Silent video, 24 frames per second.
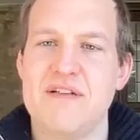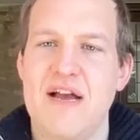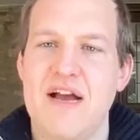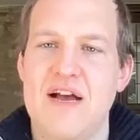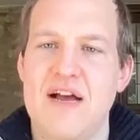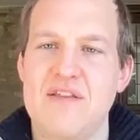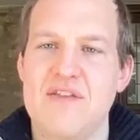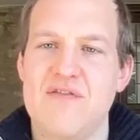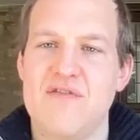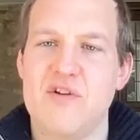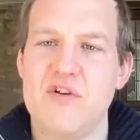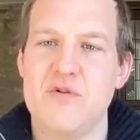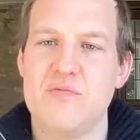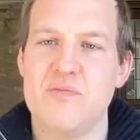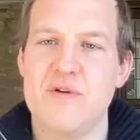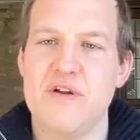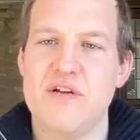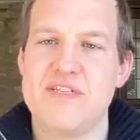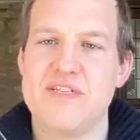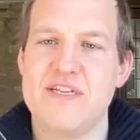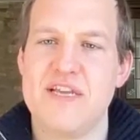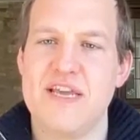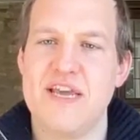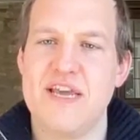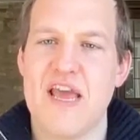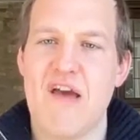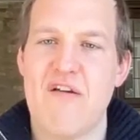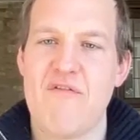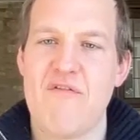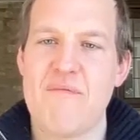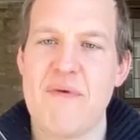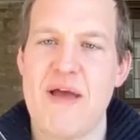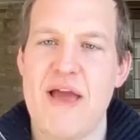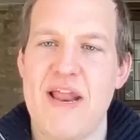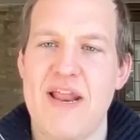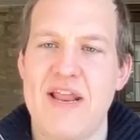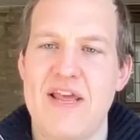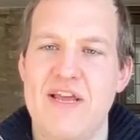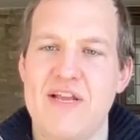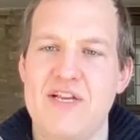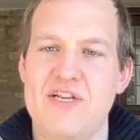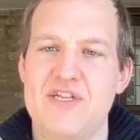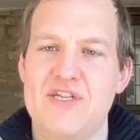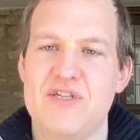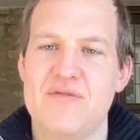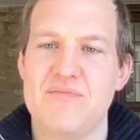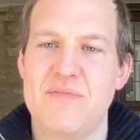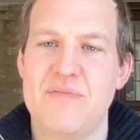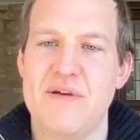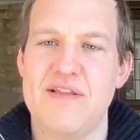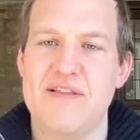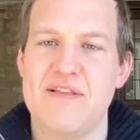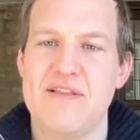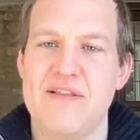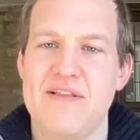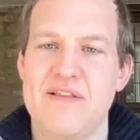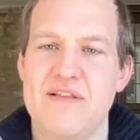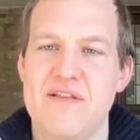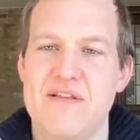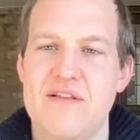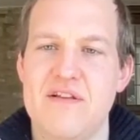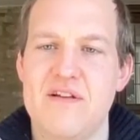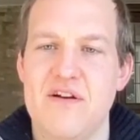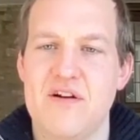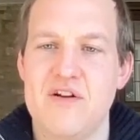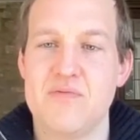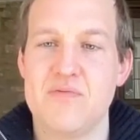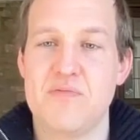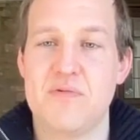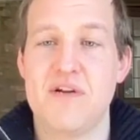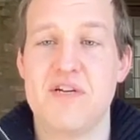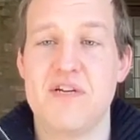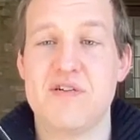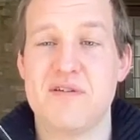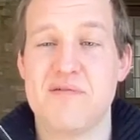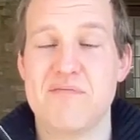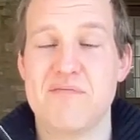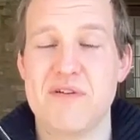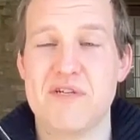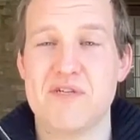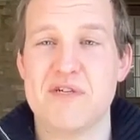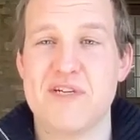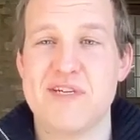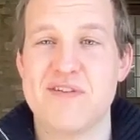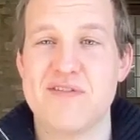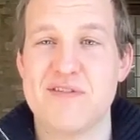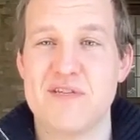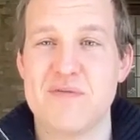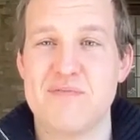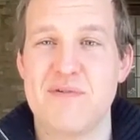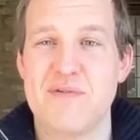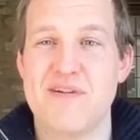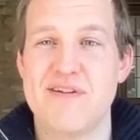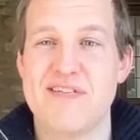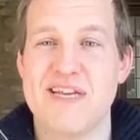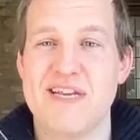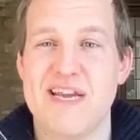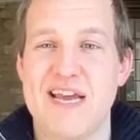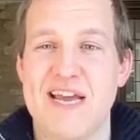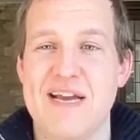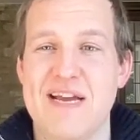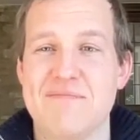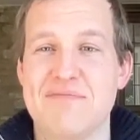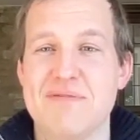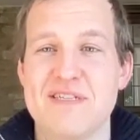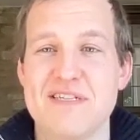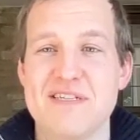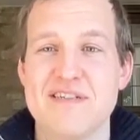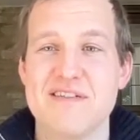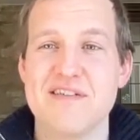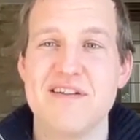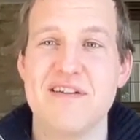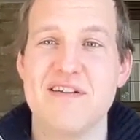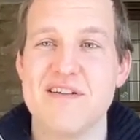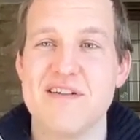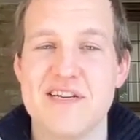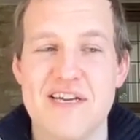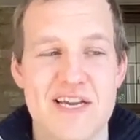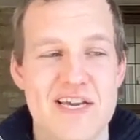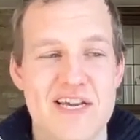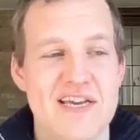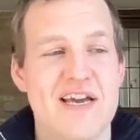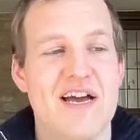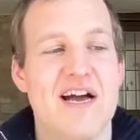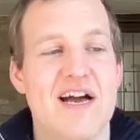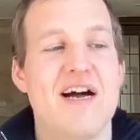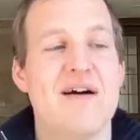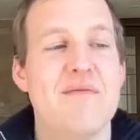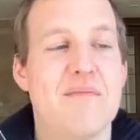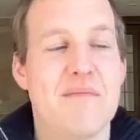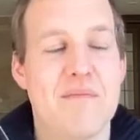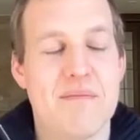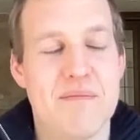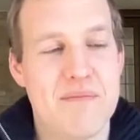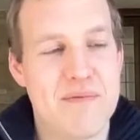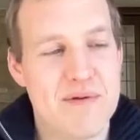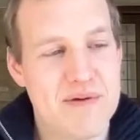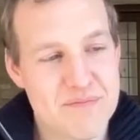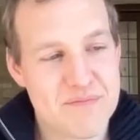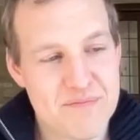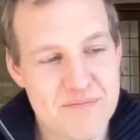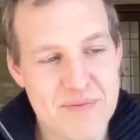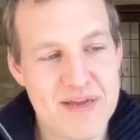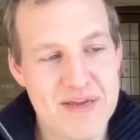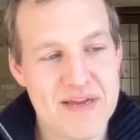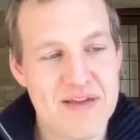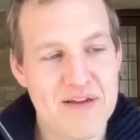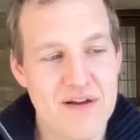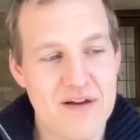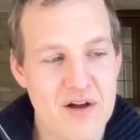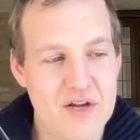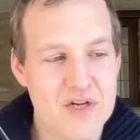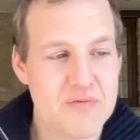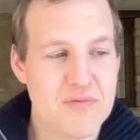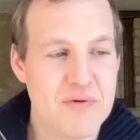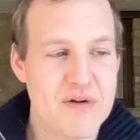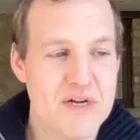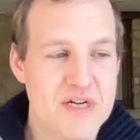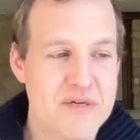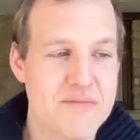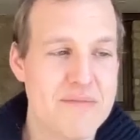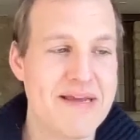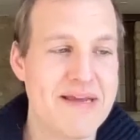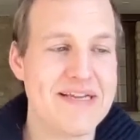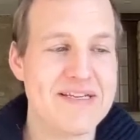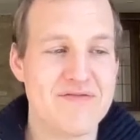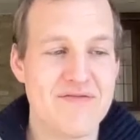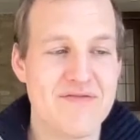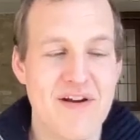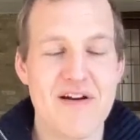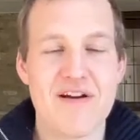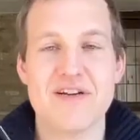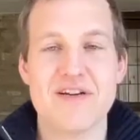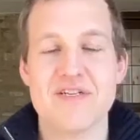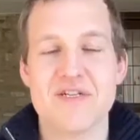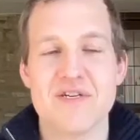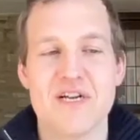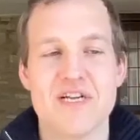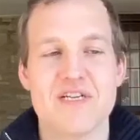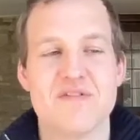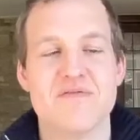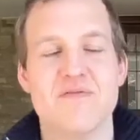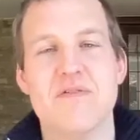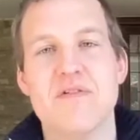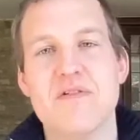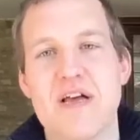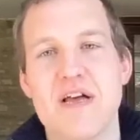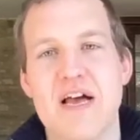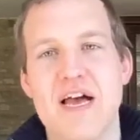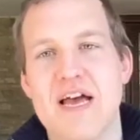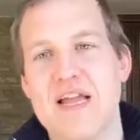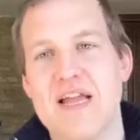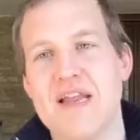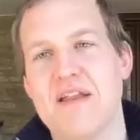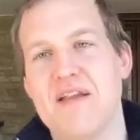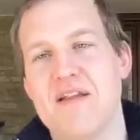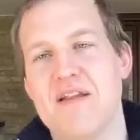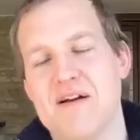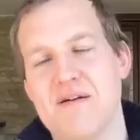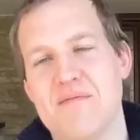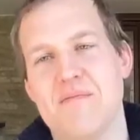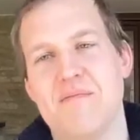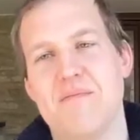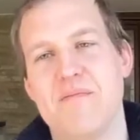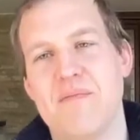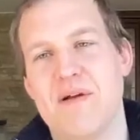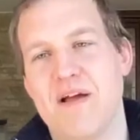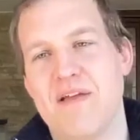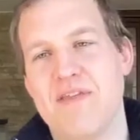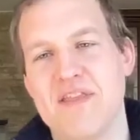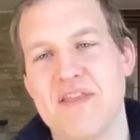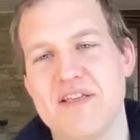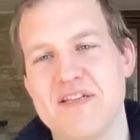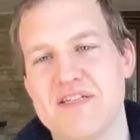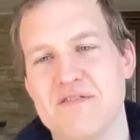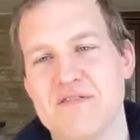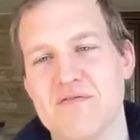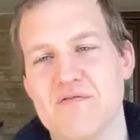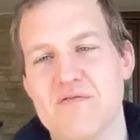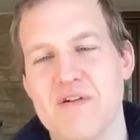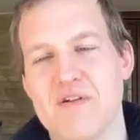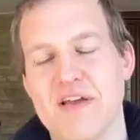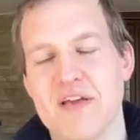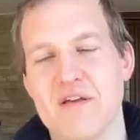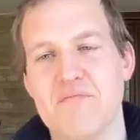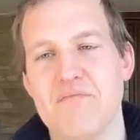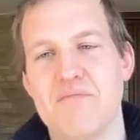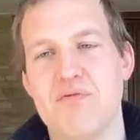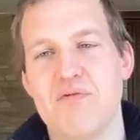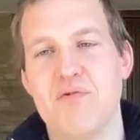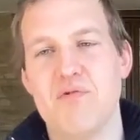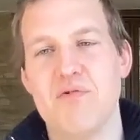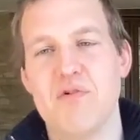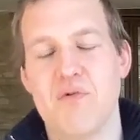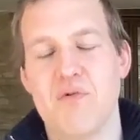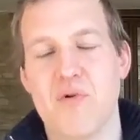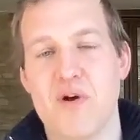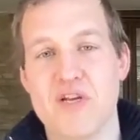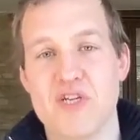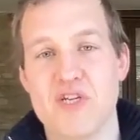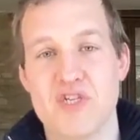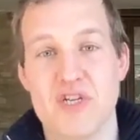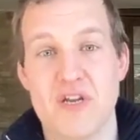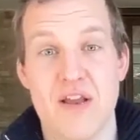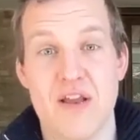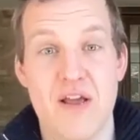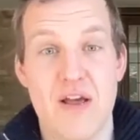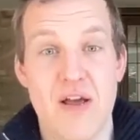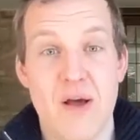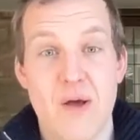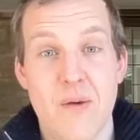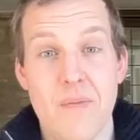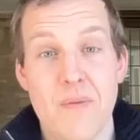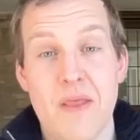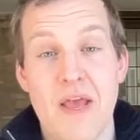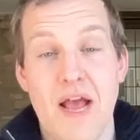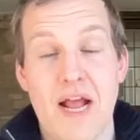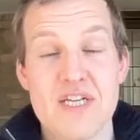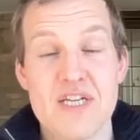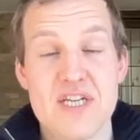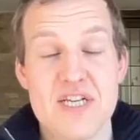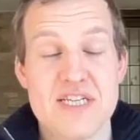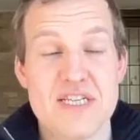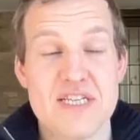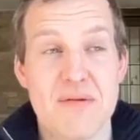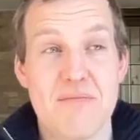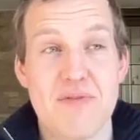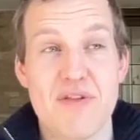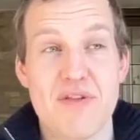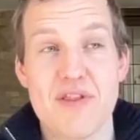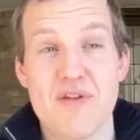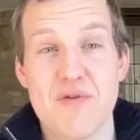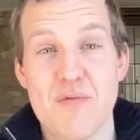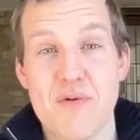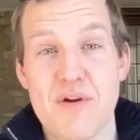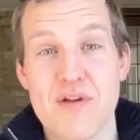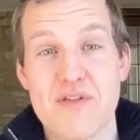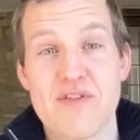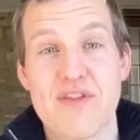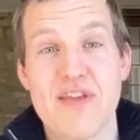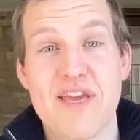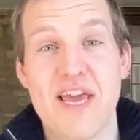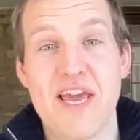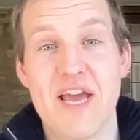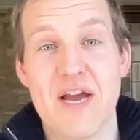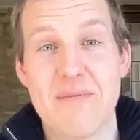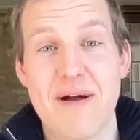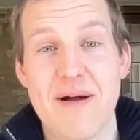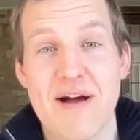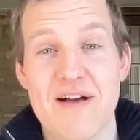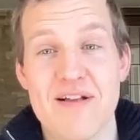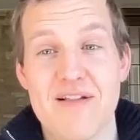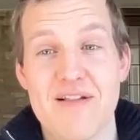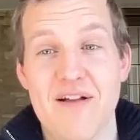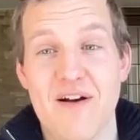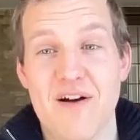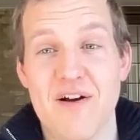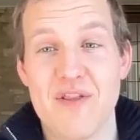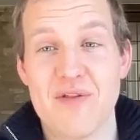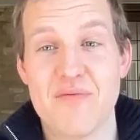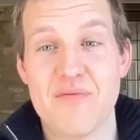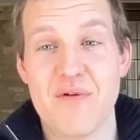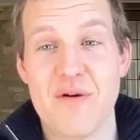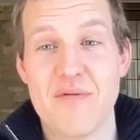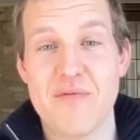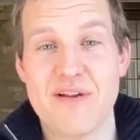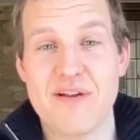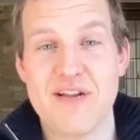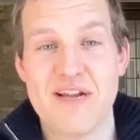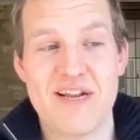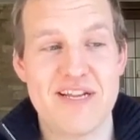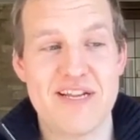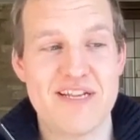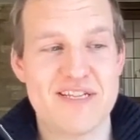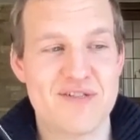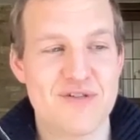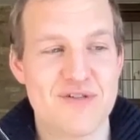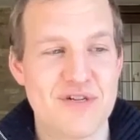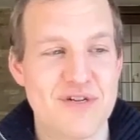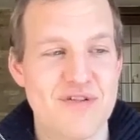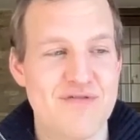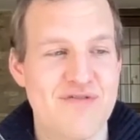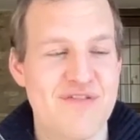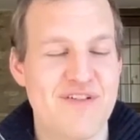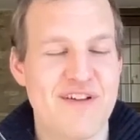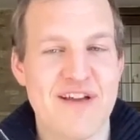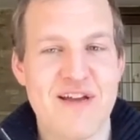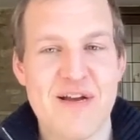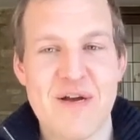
health of entrepreneurs at EF managed, being that entrepreneurship can be a stressful experience? Absolutely. Entrepreneurship is very stressful. And this is a really important question. Actually, something that we're thinking about a lot at the moment, and it's sort of,